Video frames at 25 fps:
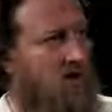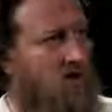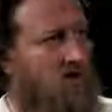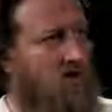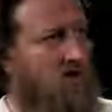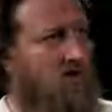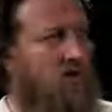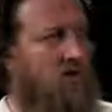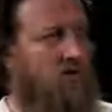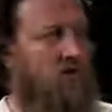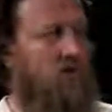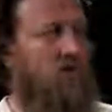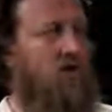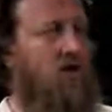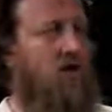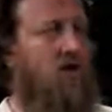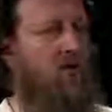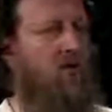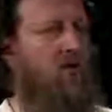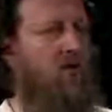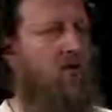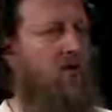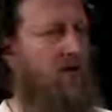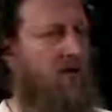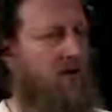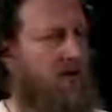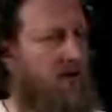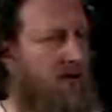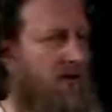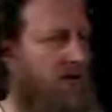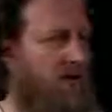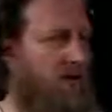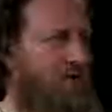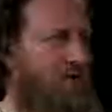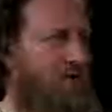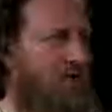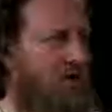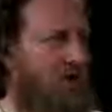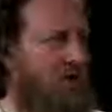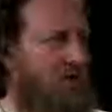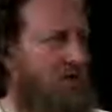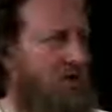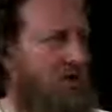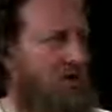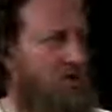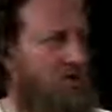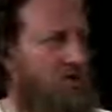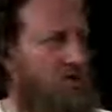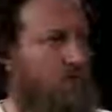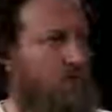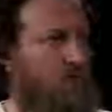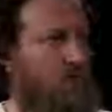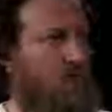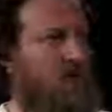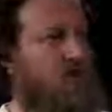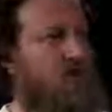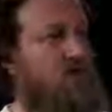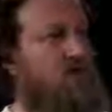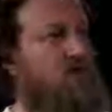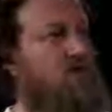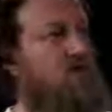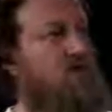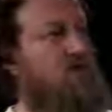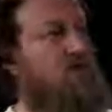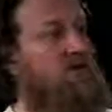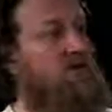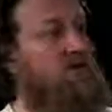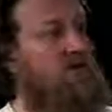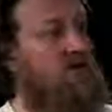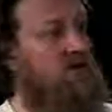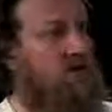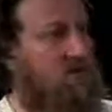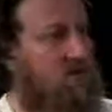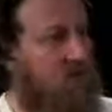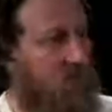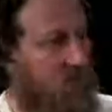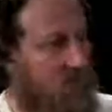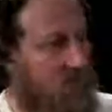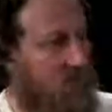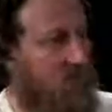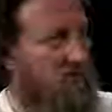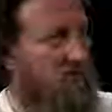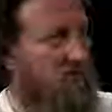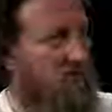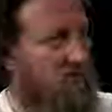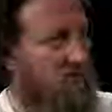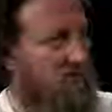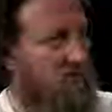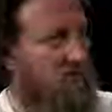I mean, we don't believe that about God, but it's conceivable.